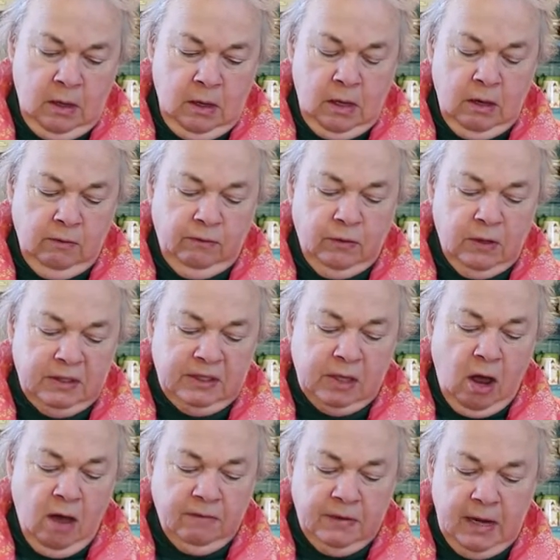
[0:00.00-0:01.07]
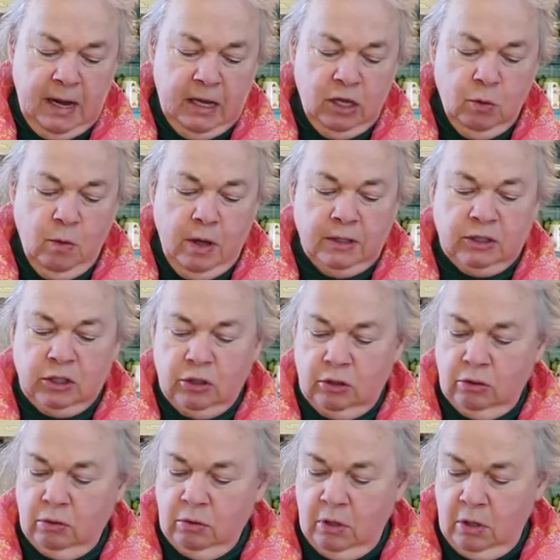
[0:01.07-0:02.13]
And for a soft egg, you want
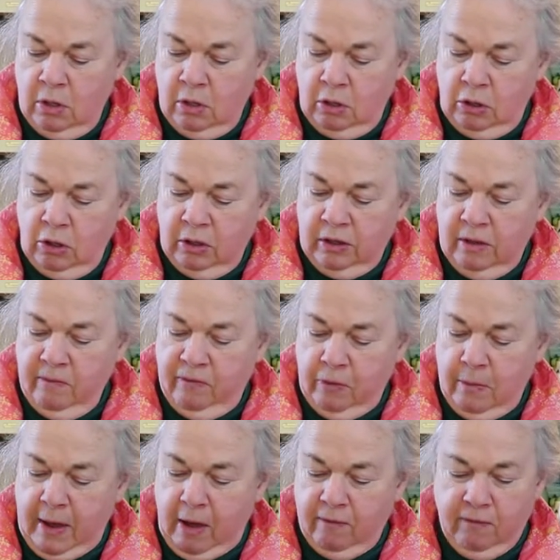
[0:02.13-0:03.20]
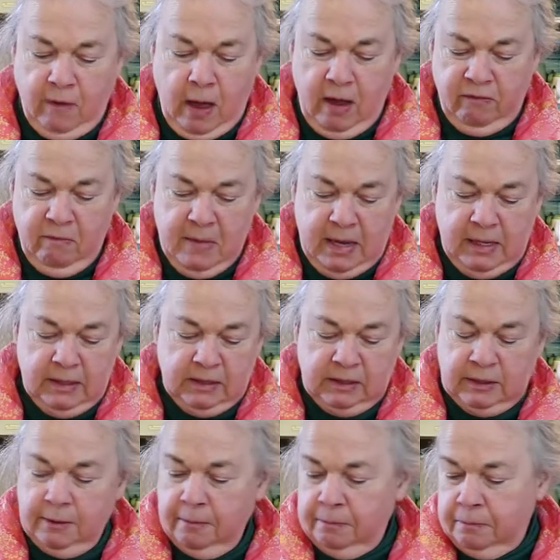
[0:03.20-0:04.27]
to cook them for about five
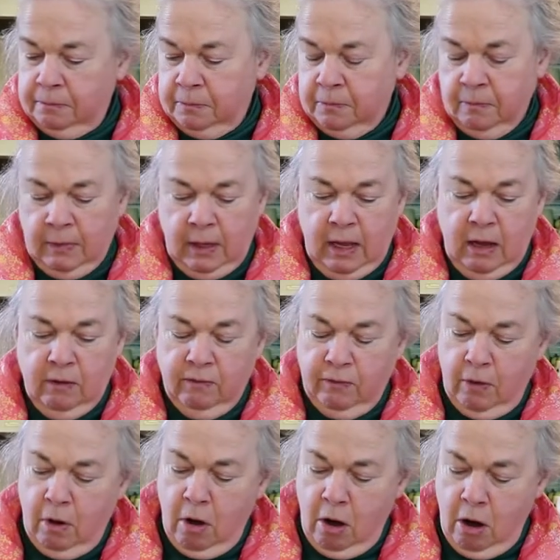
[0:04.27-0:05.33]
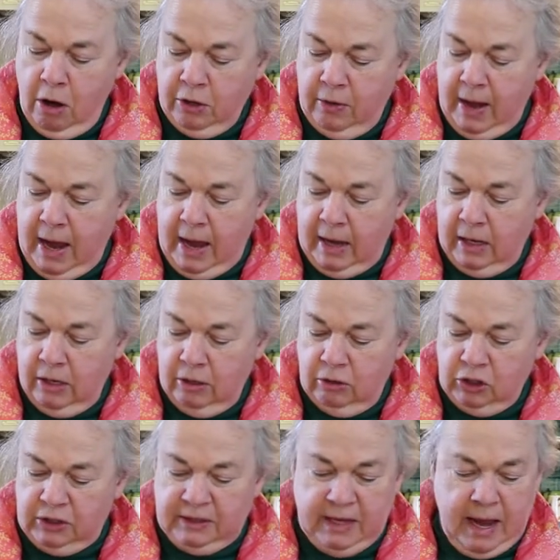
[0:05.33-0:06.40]
minutes and for a harder egg, you know,
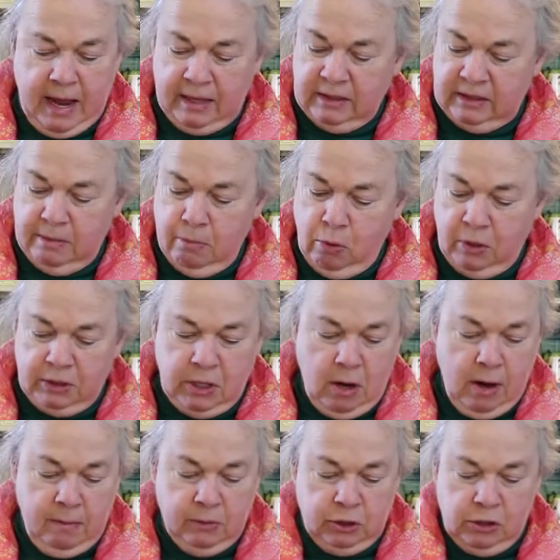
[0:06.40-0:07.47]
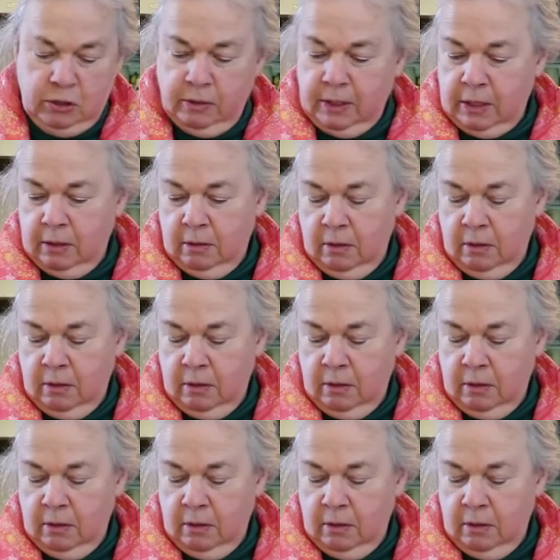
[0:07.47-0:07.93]
just add some more time to it.